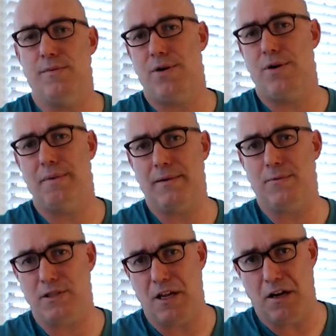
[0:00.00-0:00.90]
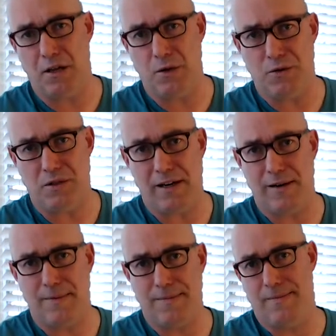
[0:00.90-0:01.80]
probably was going to lose here
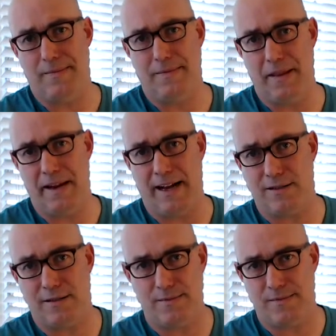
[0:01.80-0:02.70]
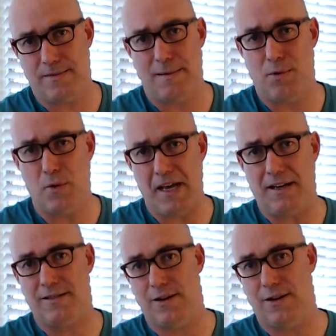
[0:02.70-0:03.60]
in the next couple
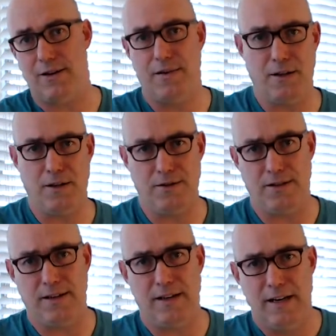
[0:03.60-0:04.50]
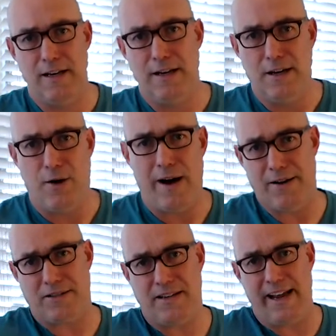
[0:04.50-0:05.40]
weeks, or they'll lose to Ohio
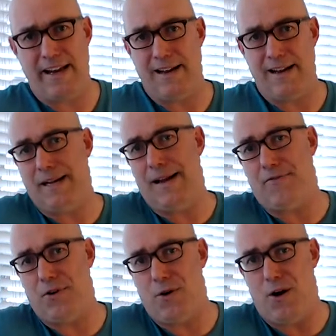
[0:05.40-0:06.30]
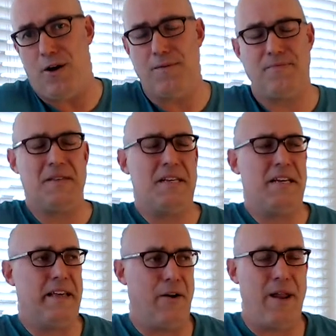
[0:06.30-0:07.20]
State. I mean, after all,
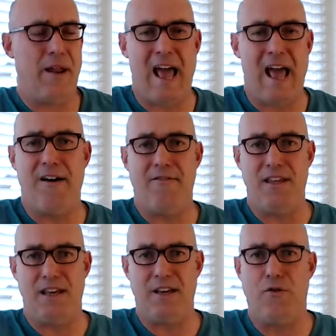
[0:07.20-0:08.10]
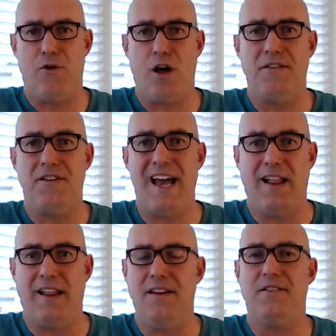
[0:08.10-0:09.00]
they don't have the overall
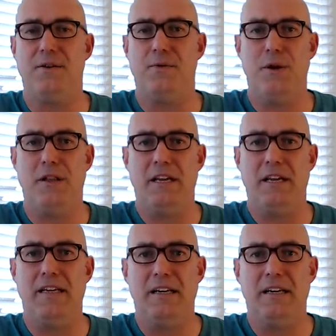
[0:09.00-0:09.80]
talent to really